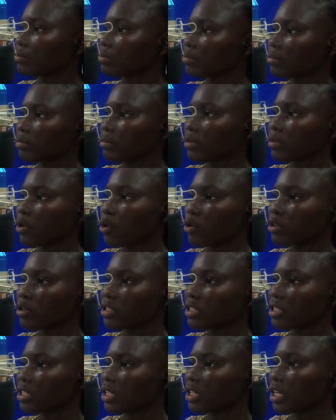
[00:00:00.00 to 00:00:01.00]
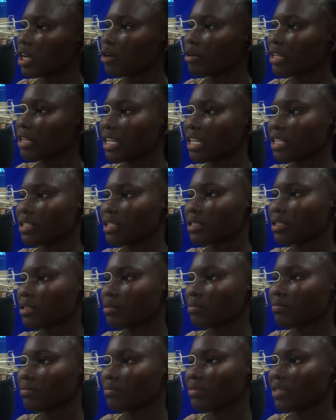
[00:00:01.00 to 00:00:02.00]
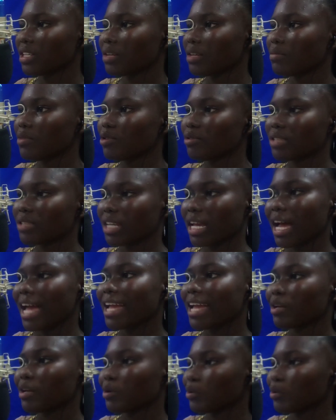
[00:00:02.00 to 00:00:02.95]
Because nowadays, the music I know,